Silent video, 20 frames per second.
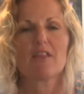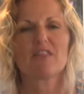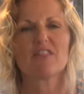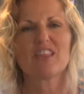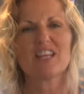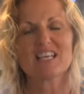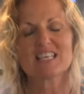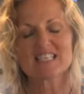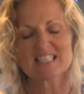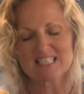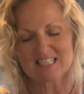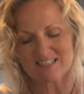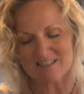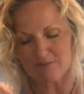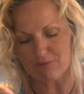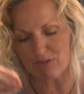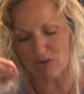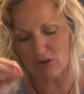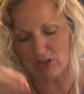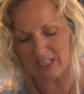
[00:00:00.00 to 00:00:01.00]
This
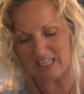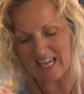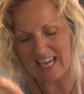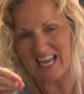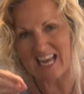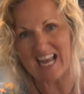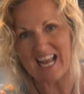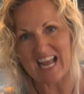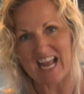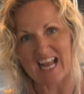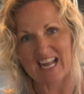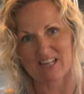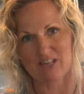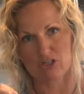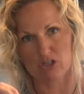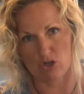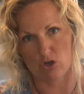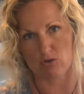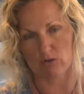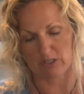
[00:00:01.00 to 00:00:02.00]
is for
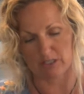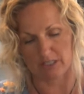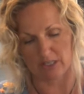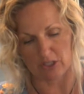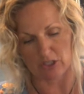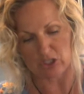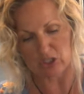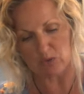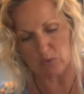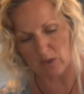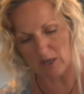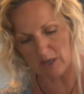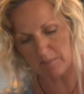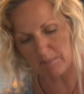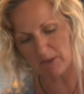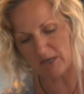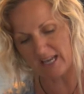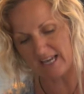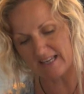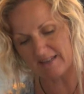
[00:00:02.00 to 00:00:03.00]
canned coconut. You want to
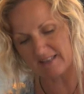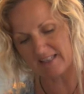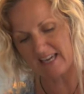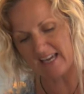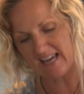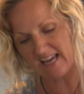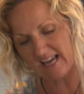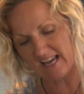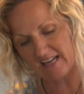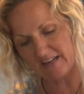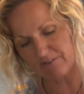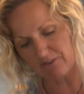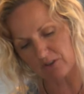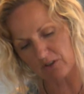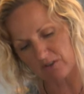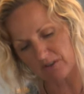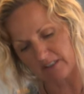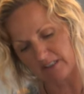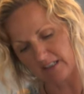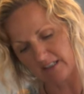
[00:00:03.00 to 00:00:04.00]
put a can of
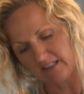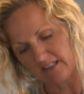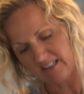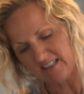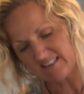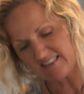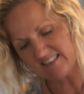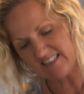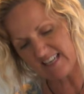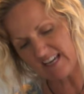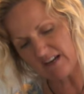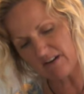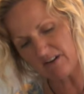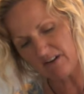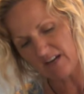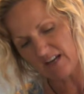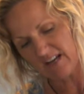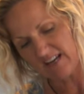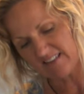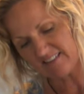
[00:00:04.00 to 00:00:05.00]
coconut. See
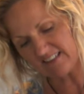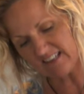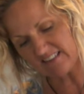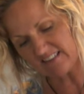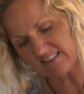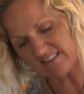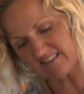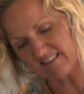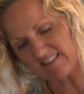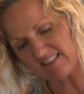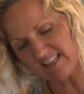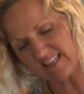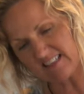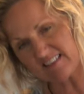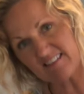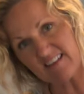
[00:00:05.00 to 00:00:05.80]
how it's got this thick